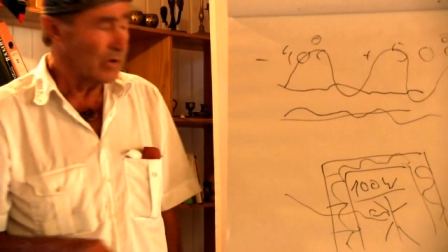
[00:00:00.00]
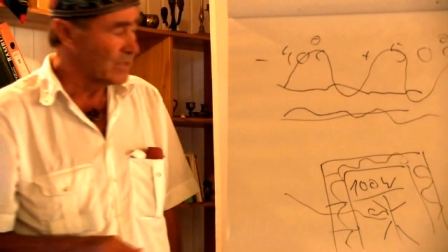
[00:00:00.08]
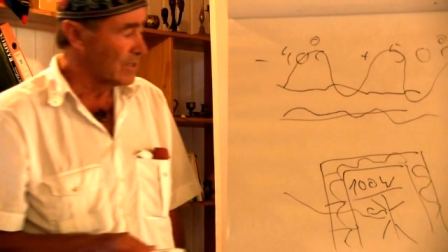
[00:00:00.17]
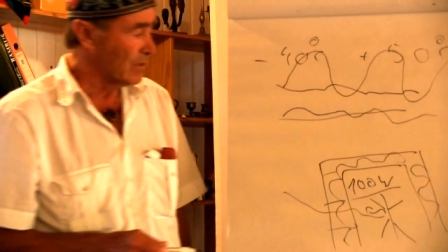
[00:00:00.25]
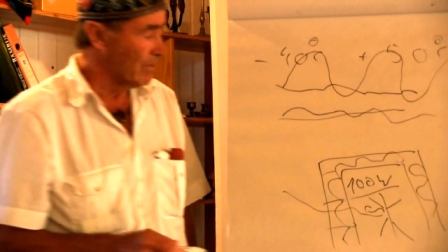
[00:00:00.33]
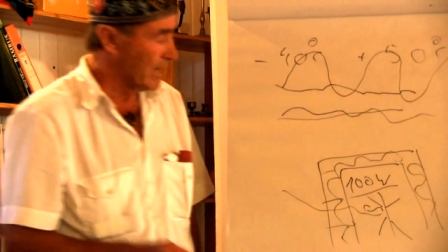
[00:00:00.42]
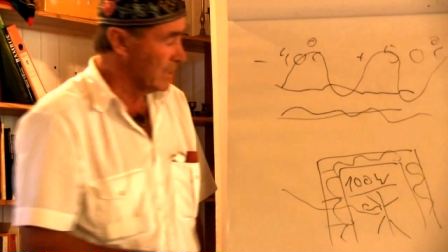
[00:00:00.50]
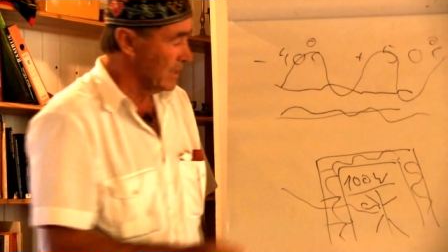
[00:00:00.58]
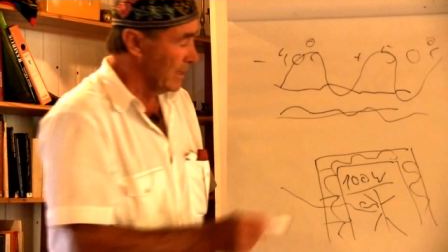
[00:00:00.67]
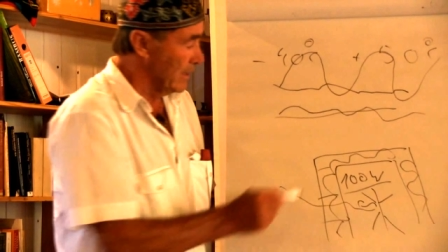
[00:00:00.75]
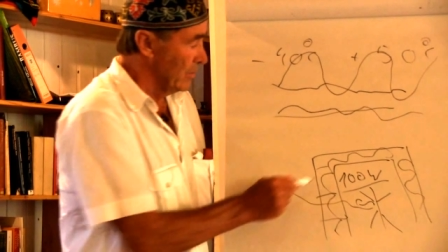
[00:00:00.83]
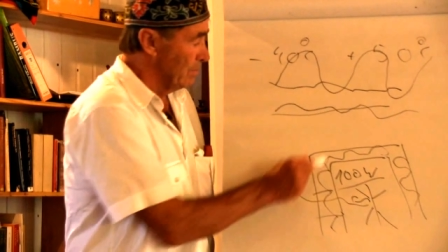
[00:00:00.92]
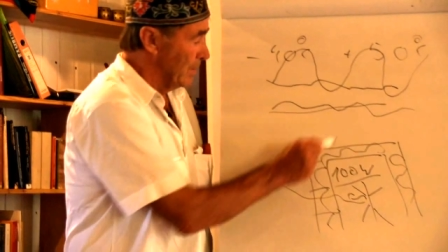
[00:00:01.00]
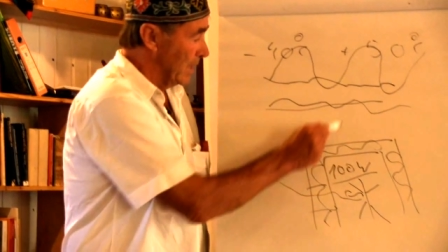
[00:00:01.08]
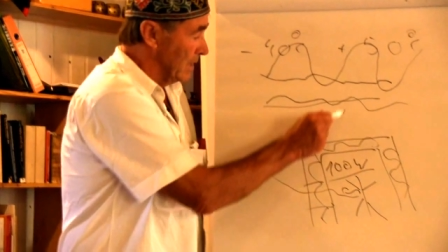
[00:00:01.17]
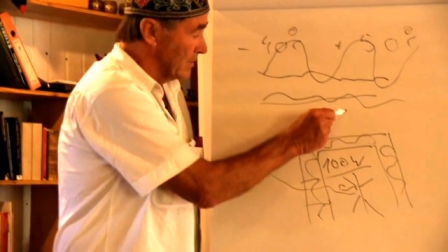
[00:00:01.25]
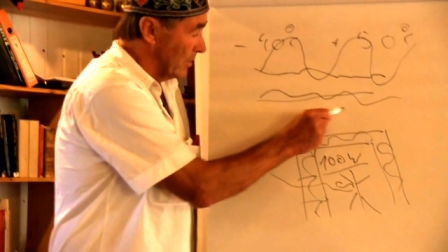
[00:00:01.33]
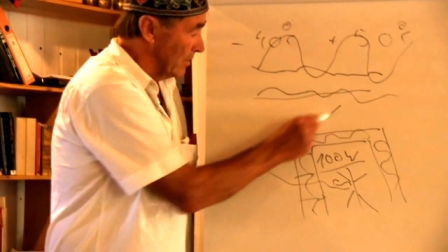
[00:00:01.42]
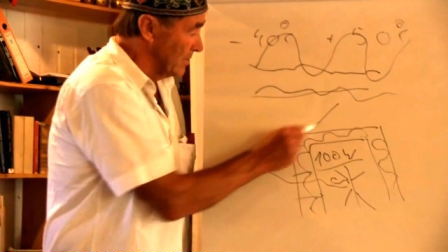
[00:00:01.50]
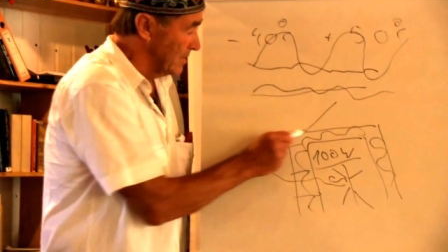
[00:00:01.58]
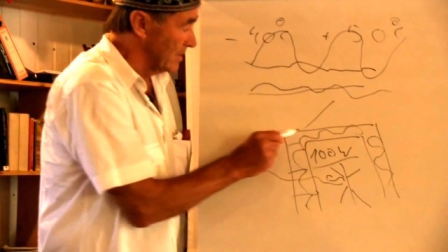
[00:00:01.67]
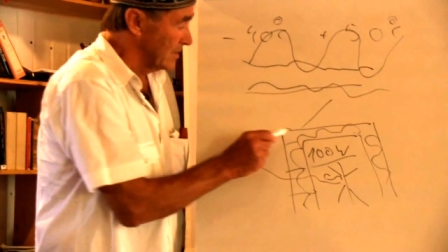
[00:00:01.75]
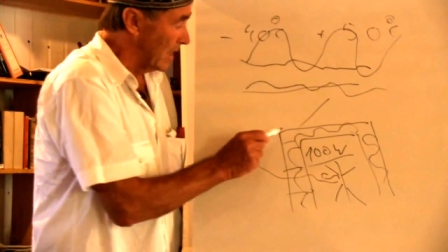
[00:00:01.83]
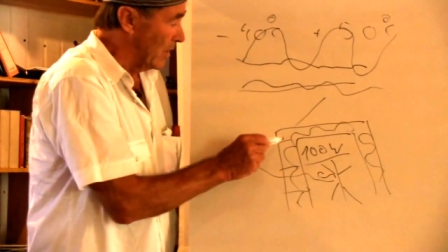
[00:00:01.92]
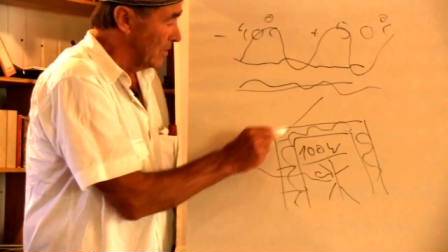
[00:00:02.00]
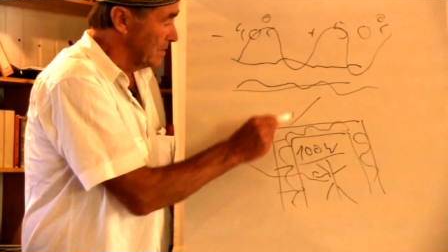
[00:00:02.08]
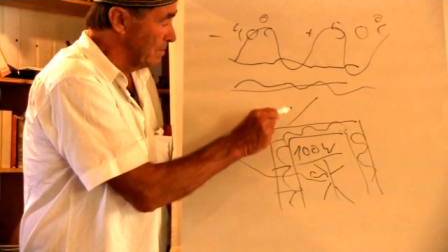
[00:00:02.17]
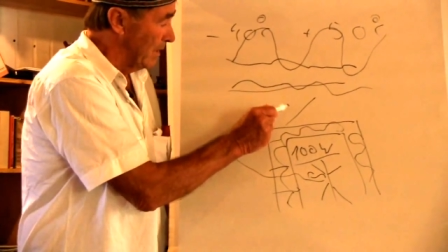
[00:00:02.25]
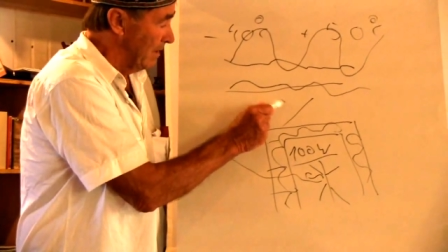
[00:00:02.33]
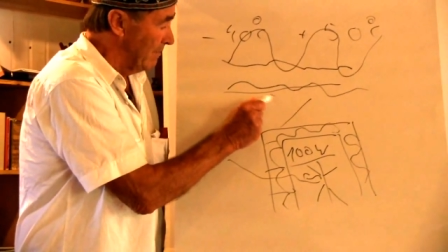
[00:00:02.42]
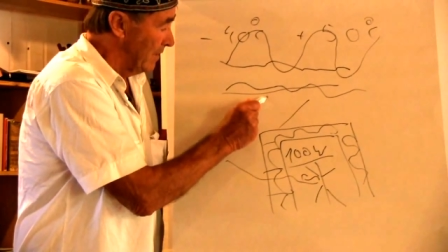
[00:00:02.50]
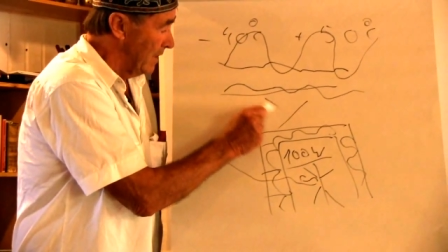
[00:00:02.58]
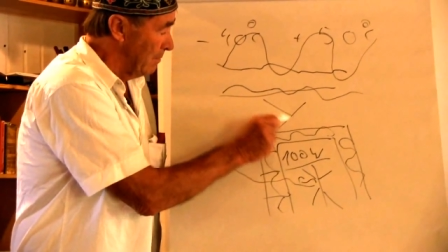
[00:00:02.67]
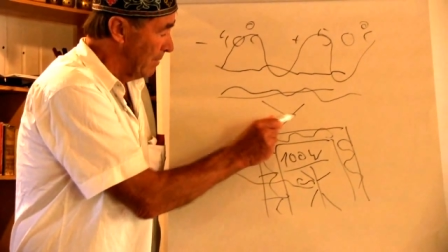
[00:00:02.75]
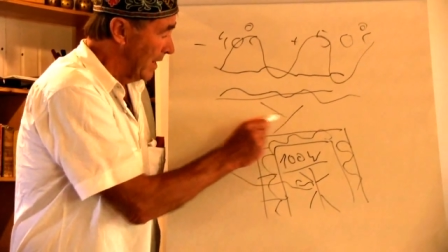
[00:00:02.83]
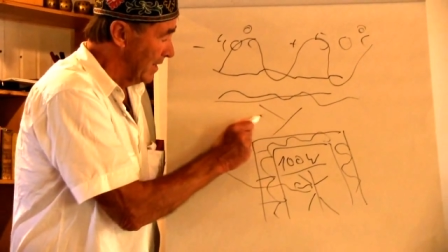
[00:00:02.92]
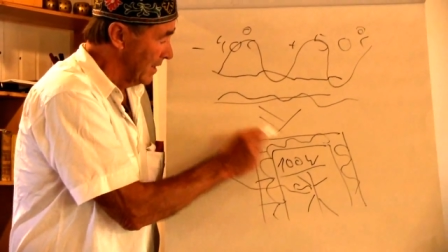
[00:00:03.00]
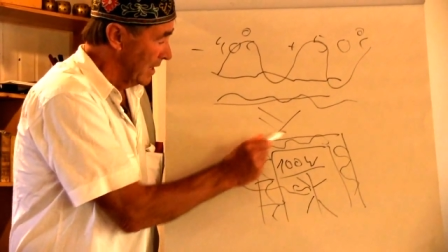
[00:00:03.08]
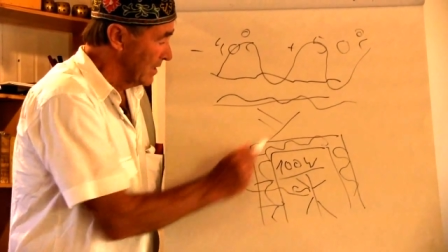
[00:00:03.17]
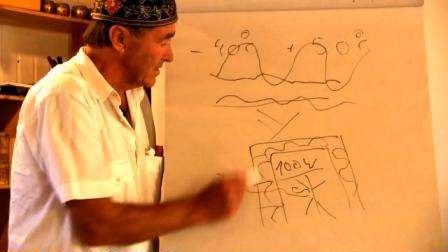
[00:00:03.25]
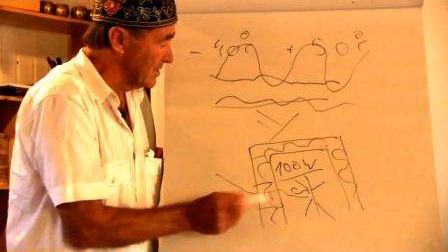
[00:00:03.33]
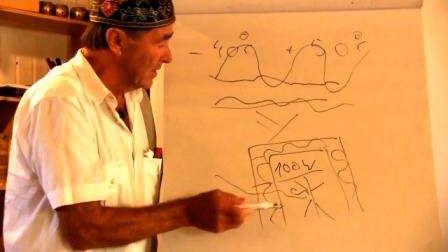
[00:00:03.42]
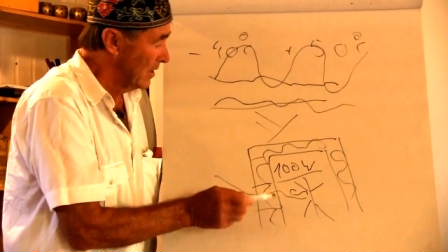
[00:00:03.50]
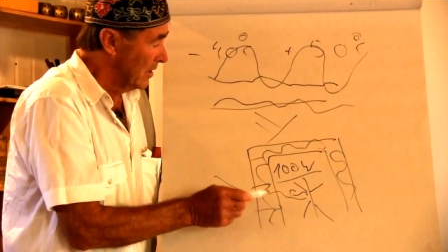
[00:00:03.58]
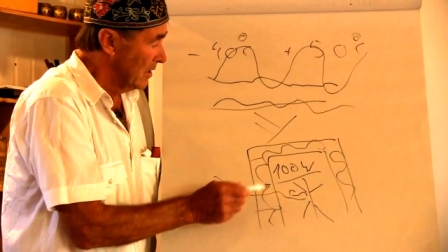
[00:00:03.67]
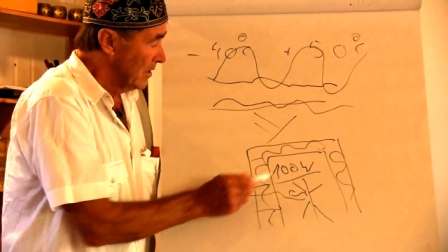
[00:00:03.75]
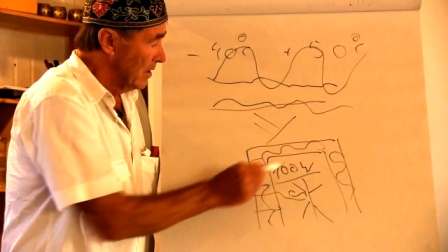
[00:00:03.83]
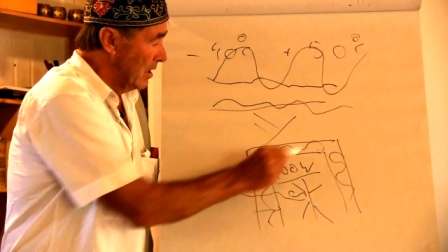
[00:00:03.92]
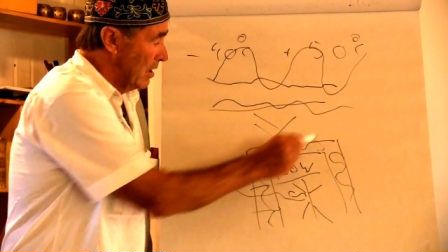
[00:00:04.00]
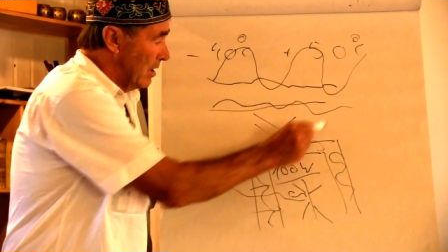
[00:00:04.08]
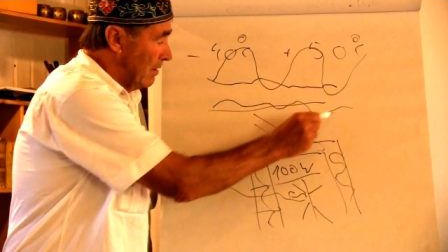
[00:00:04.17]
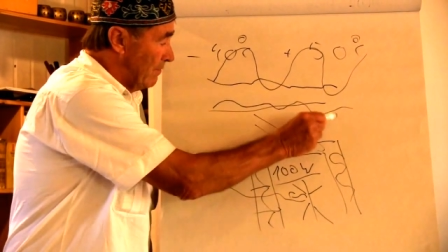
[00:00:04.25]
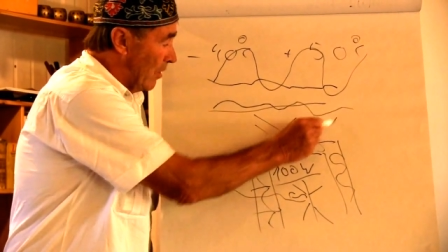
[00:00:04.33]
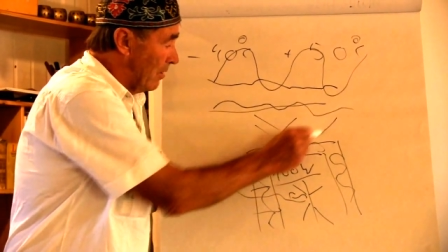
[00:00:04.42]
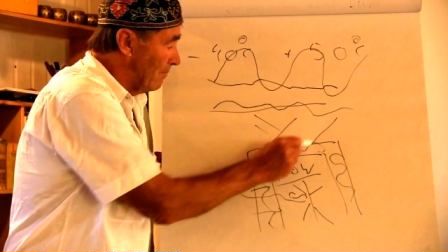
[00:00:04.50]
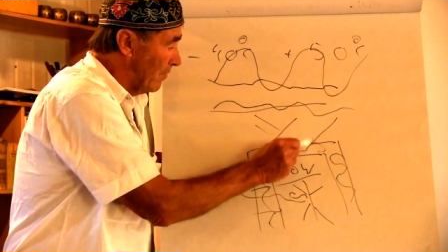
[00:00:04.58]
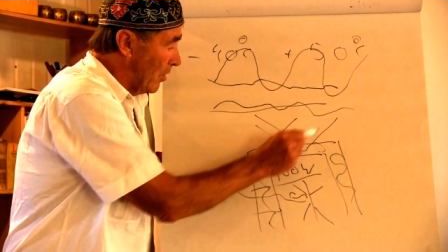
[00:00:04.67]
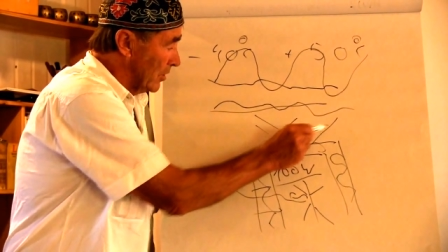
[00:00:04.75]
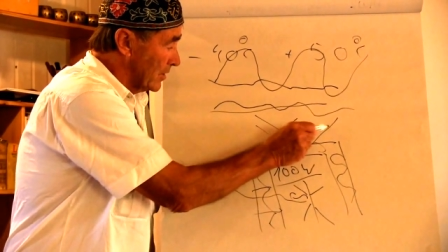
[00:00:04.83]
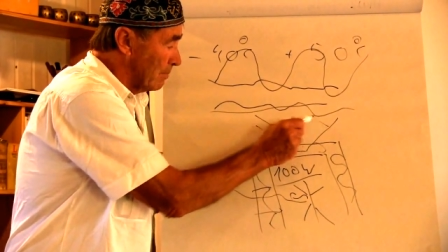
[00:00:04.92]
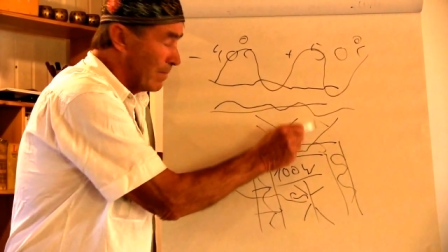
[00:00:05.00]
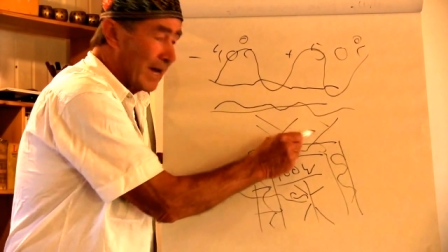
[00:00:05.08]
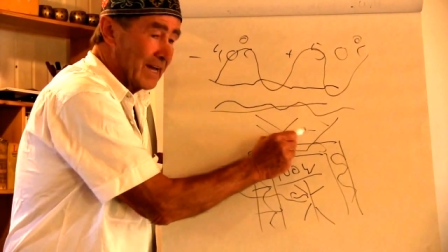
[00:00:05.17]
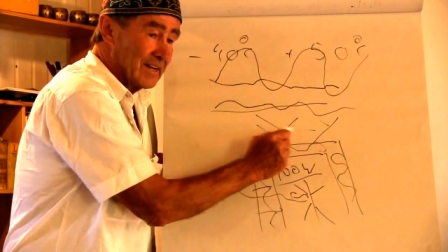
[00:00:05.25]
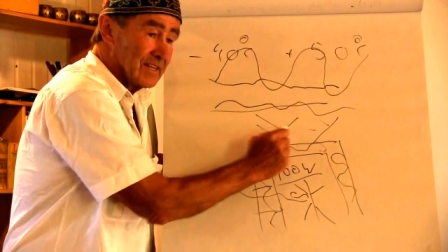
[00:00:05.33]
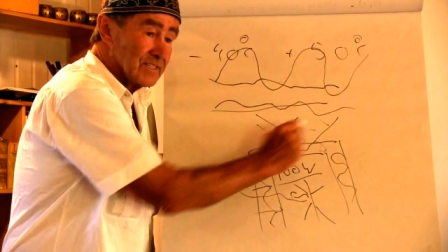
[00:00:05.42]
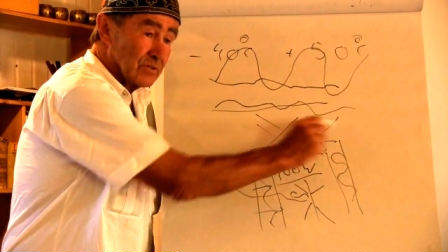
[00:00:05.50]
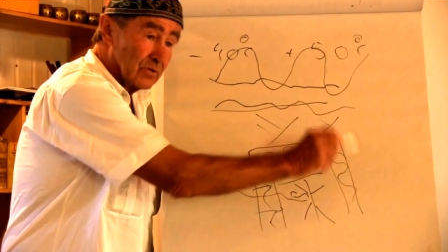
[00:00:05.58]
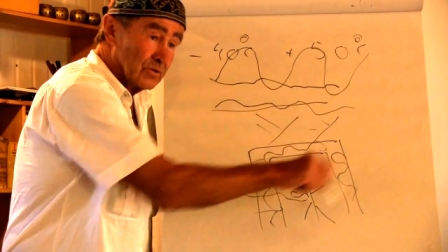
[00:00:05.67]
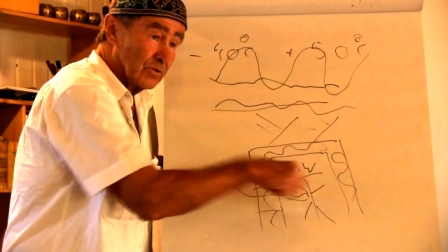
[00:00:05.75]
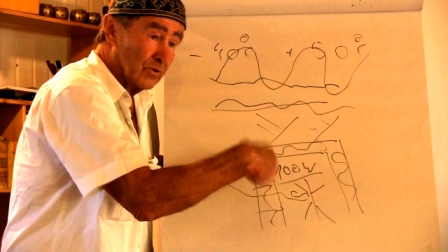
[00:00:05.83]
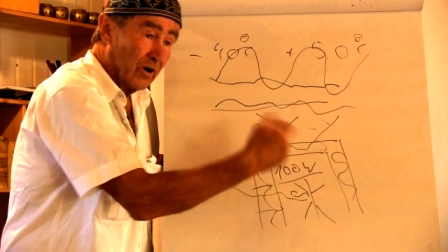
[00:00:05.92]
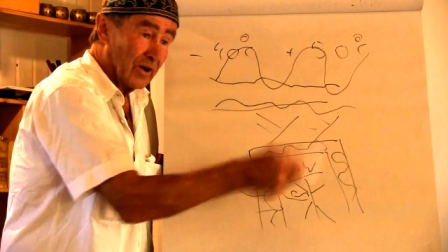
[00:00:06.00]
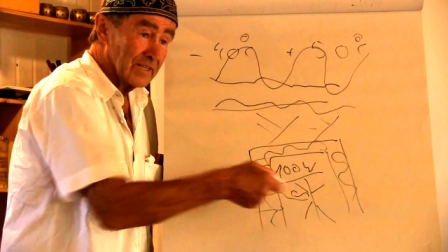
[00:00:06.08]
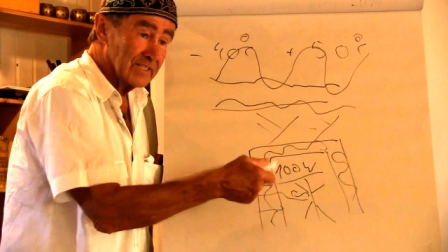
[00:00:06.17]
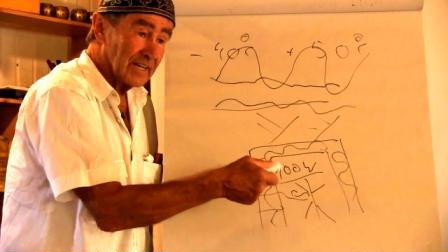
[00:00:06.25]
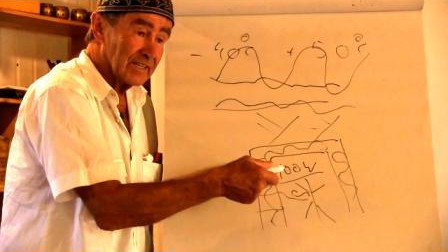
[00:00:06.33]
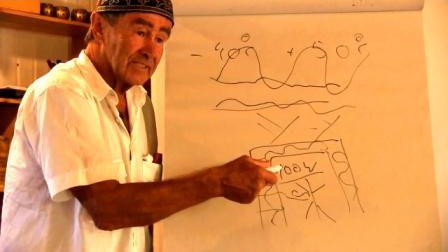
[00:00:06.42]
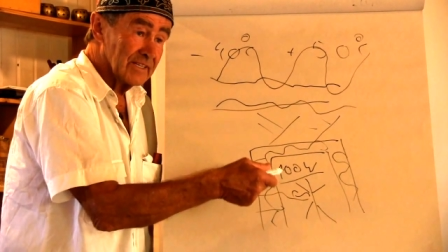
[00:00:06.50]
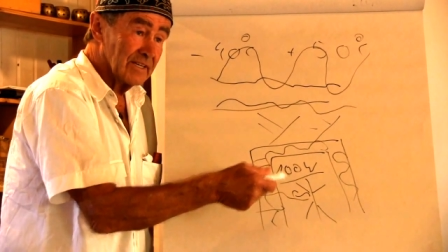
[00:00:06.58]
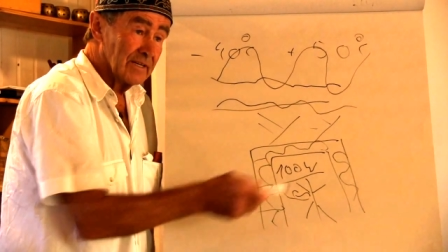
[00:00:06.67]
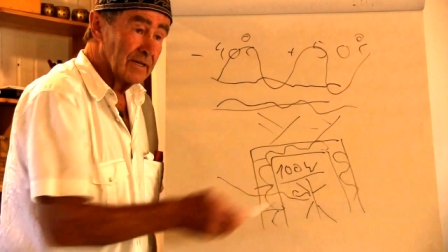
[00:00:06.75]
Consequently, you build on this house PV panels, warm water panels to do all this.